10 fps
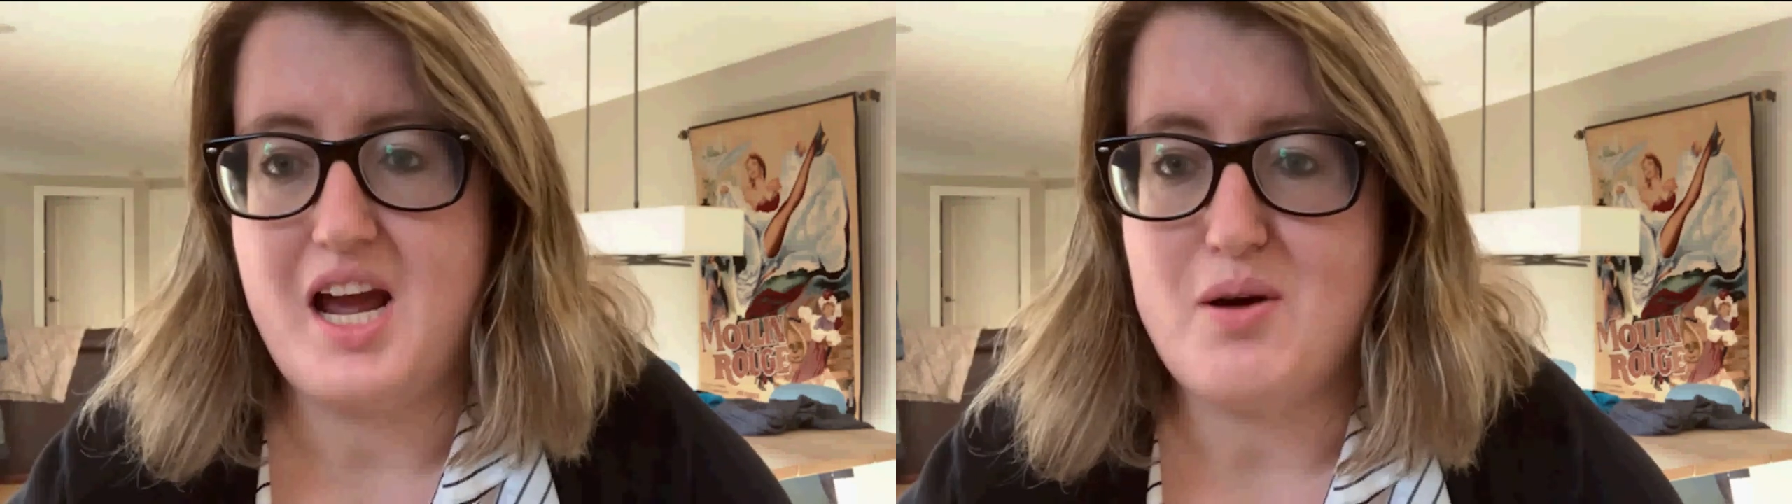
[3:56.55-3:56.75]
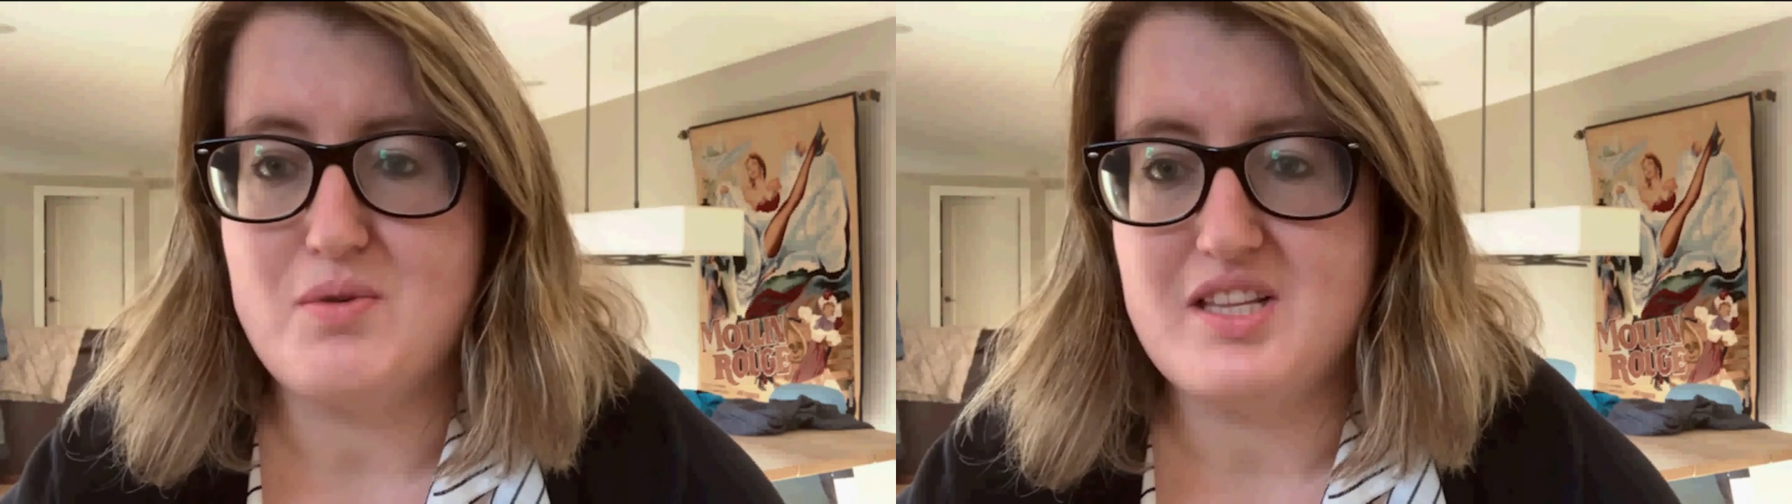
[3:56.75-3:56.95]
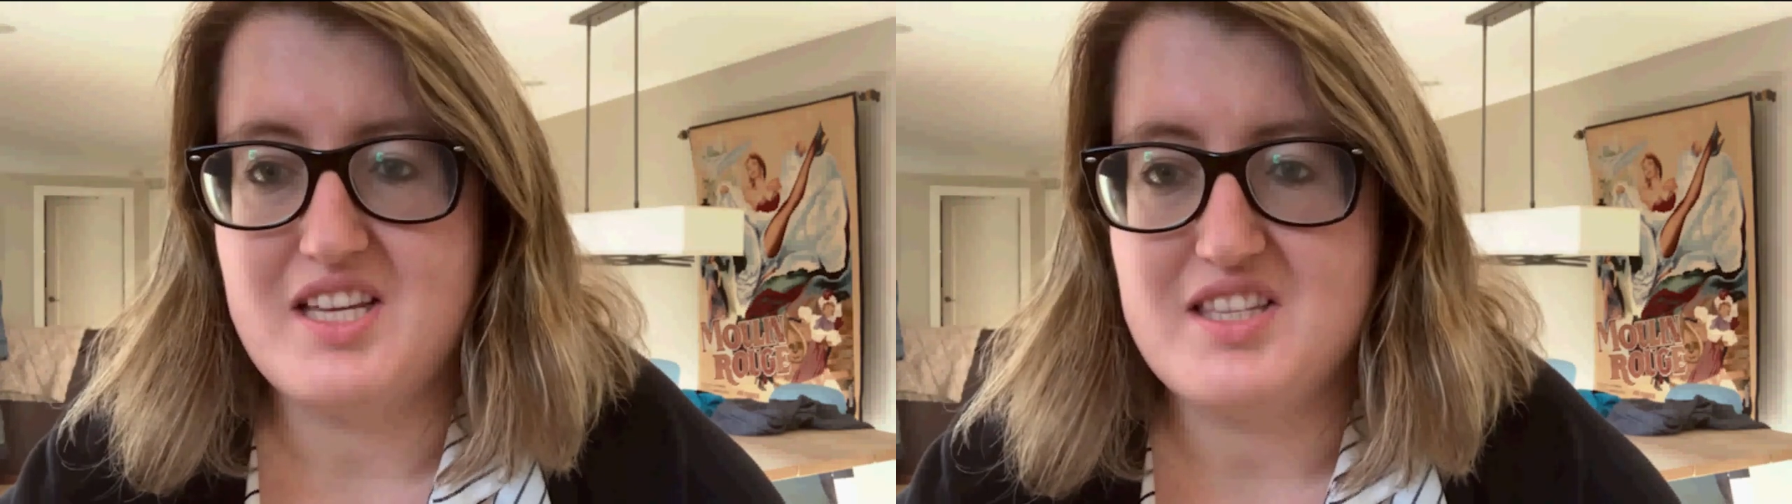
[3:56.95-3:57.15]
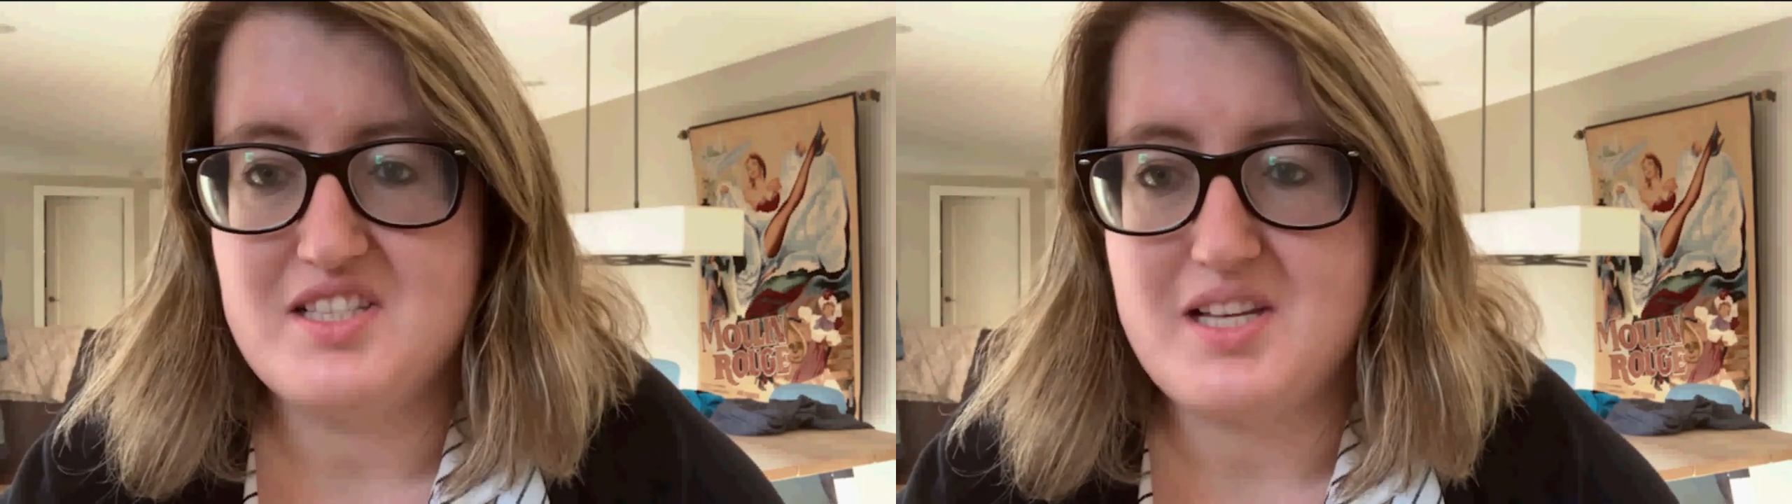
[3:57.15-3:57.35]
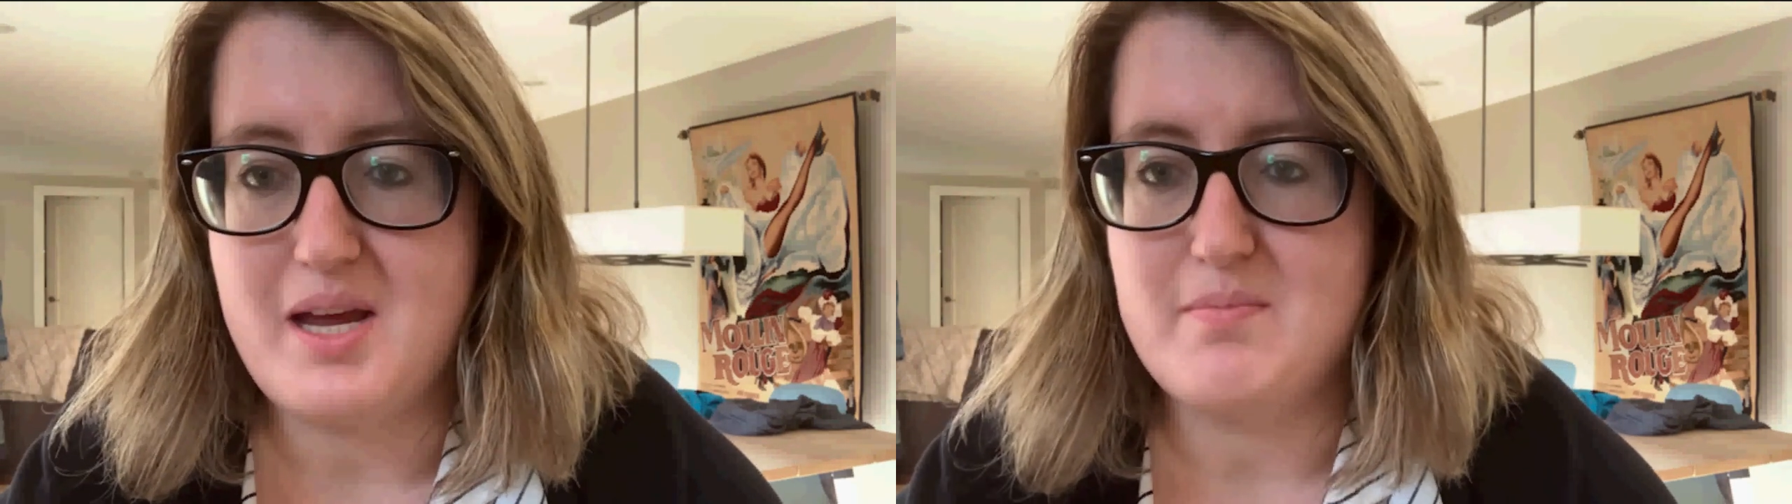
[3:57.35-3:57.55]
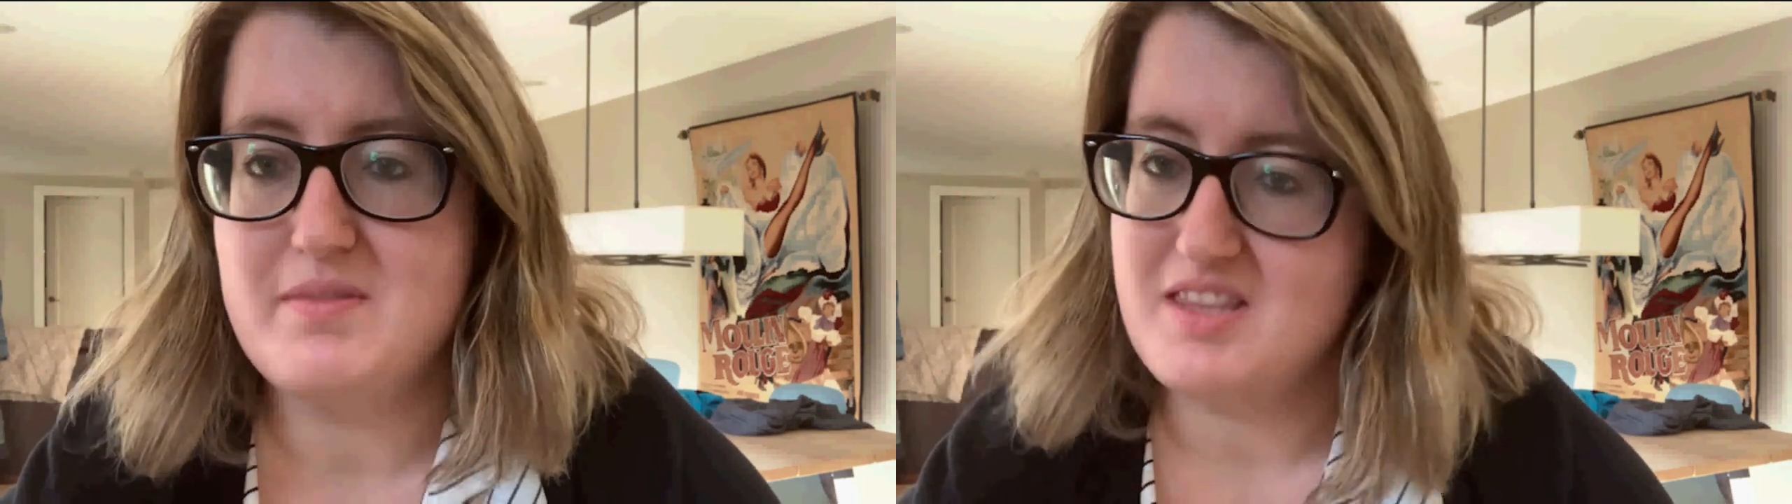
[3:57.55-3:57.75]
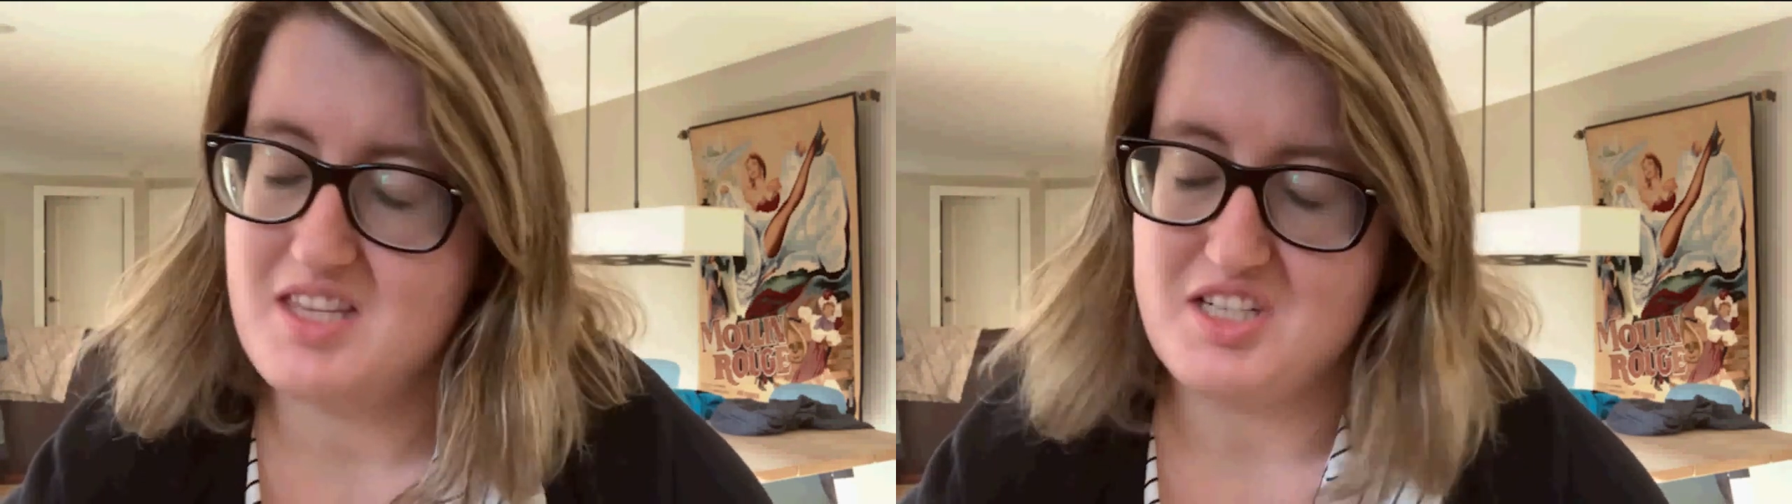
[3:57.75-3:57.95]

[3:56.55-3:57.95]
and how are they the same?